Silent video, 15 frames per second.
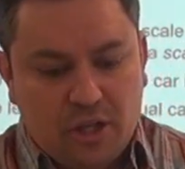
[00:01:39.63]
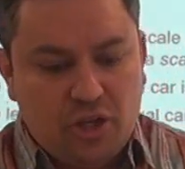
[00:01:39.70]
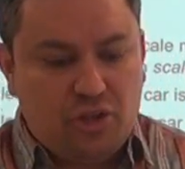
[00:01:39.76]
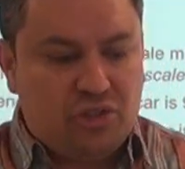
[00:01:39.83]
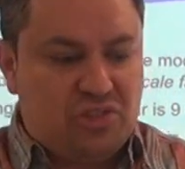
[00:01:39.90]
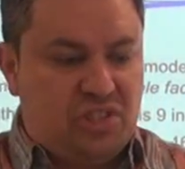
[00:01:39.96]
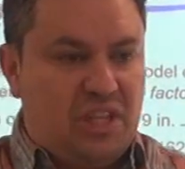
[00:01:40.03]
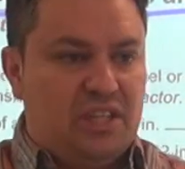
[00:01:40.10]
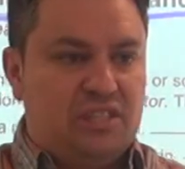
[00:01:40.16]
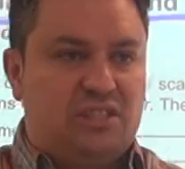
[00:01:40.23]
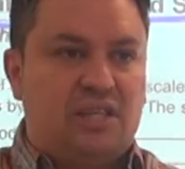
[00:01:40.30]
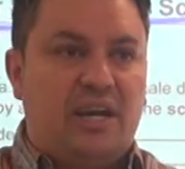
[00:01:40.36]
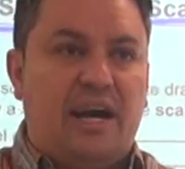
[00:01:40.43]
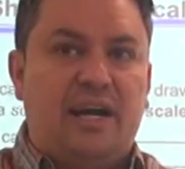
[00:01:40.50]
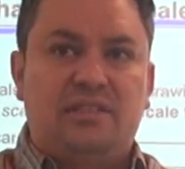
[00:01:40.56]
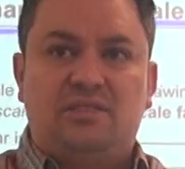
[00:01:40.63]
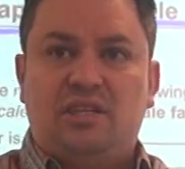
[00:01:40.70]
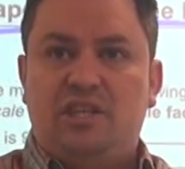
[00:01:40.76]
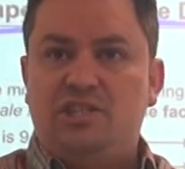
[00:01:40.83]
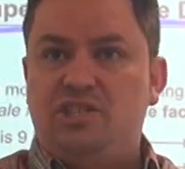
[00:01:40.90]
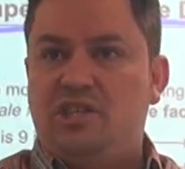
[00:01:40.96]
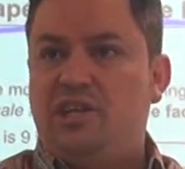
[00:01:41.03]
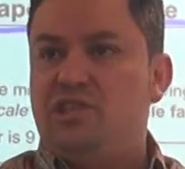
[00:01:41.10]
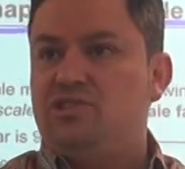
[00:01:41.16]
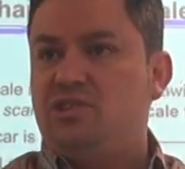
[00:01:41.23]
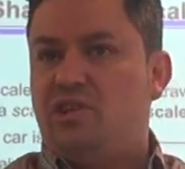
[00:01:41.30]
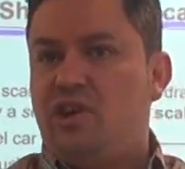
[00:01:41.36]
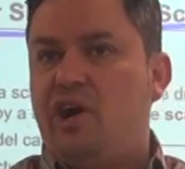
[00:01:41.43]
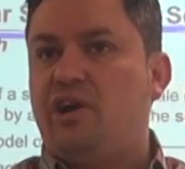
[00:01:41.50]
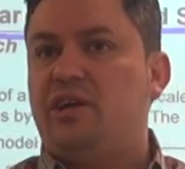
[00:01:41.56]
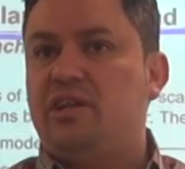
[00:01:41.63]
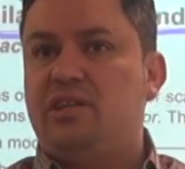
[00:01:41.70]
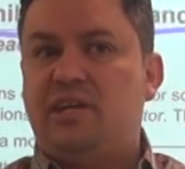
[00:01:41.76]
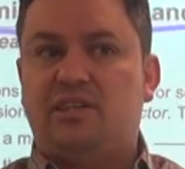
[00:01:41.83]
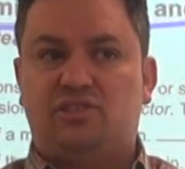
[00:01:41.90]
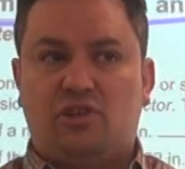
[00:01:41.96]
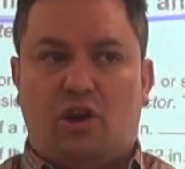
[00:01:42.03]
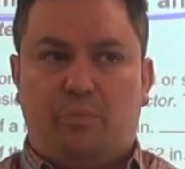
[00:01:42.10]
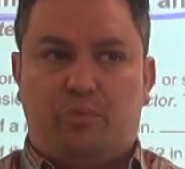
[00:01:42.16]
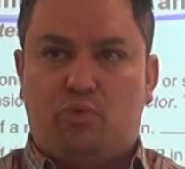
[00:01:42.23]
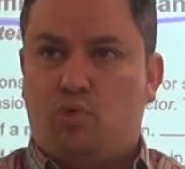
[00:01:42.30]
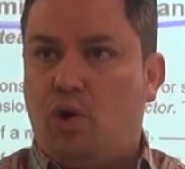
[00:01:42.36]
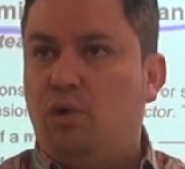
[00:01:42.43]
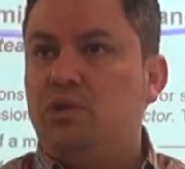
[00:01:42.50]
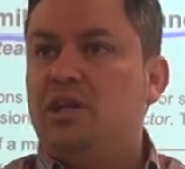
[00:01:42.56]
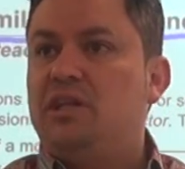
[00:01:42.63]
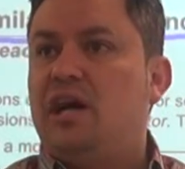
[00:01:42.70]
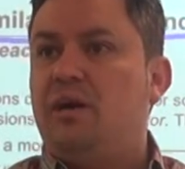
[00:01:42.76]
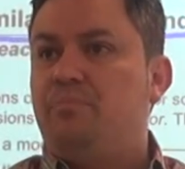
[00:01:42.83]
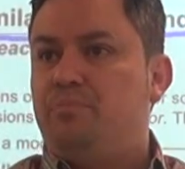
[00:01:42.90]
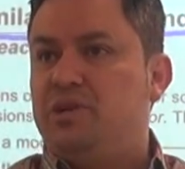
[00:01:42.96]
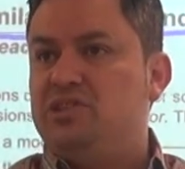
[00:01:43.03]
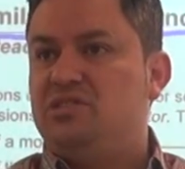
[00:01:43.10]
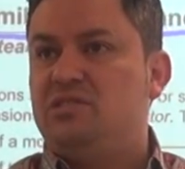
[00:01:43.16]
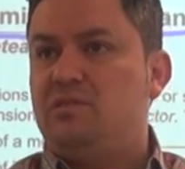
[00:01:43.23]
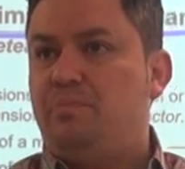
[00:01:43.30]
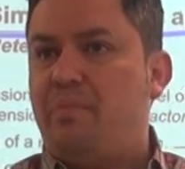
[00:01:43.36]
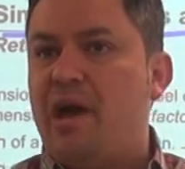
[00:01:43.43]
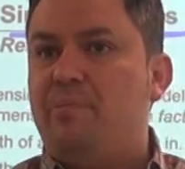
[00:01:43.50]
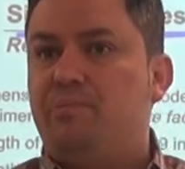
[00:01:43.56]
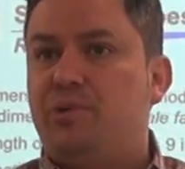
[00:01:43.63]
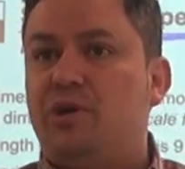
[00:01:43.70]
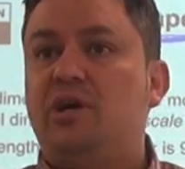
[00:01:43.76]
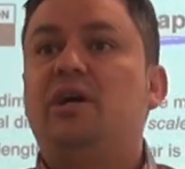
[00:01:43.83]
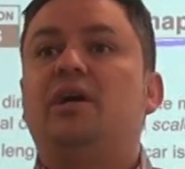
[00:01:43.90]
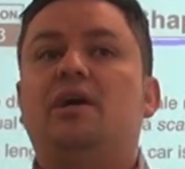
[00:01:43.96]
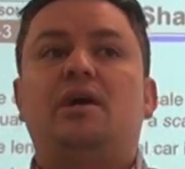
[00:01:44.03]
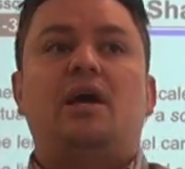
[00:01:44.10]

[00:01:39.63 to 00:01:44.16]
you see these guys, the engineers or the architects, rolling up pieces of paper,